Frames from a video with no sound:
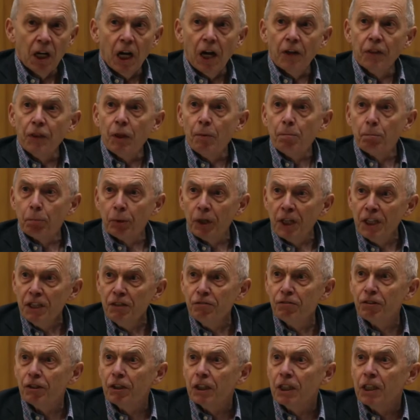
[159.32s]
and the
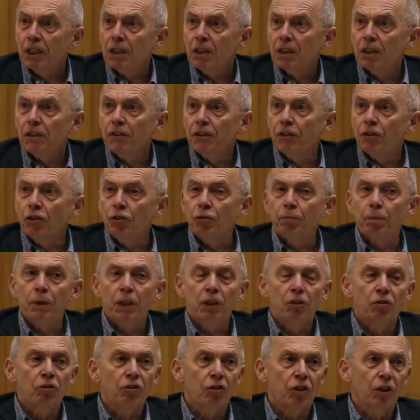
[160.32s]
bravery that is
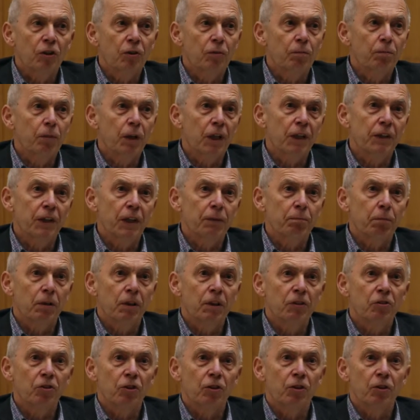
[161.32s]
being shown by their
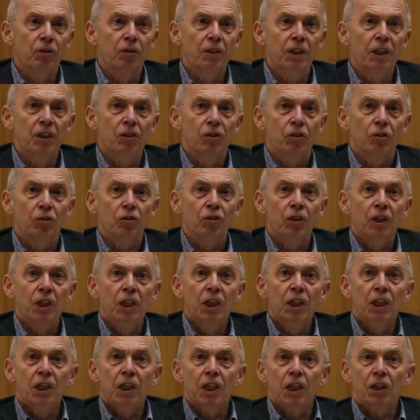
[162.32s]
political leaders
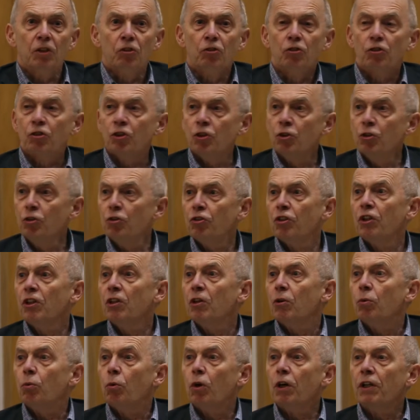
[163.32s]
in
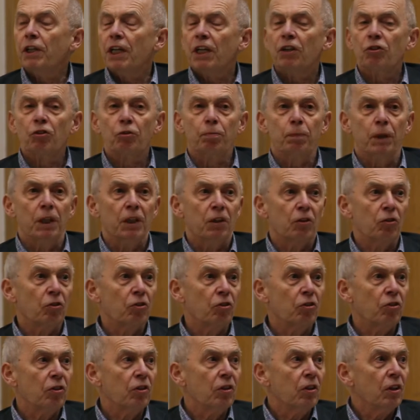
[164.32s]
choosing what
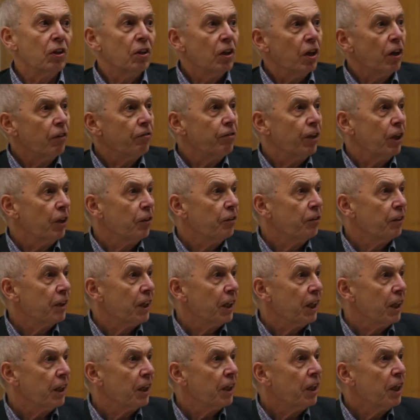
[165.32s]
aspects of
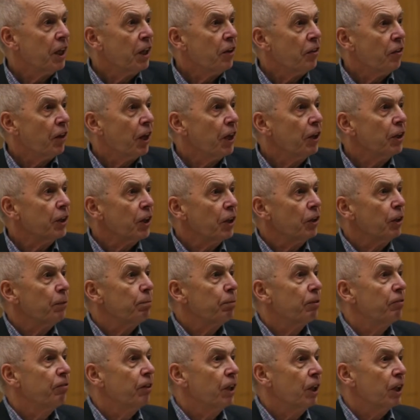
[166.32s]
healthcare they are going to
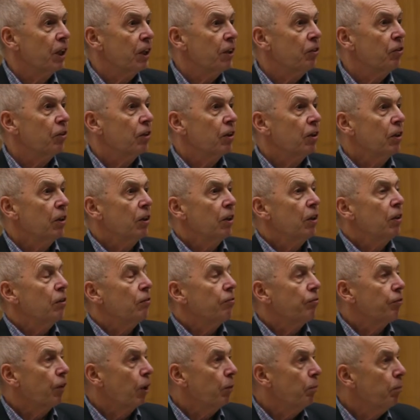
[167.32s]
provide
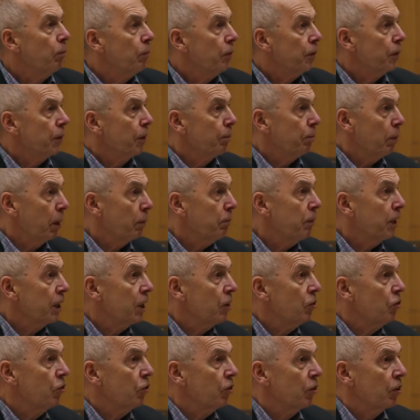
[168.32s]
from the public
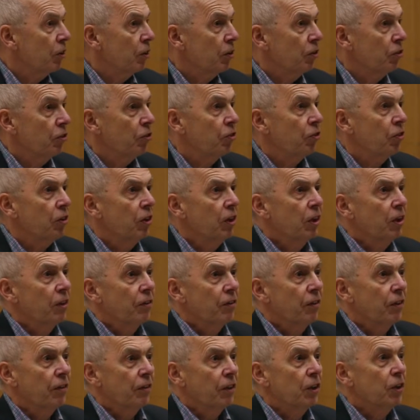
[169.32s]
insurance
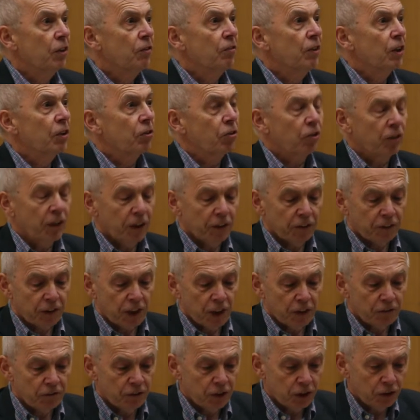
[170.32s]
that the universal health
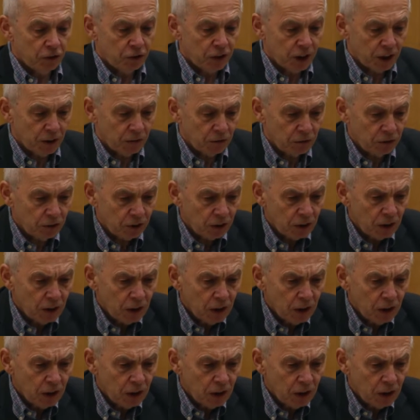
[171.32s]
coverage gives.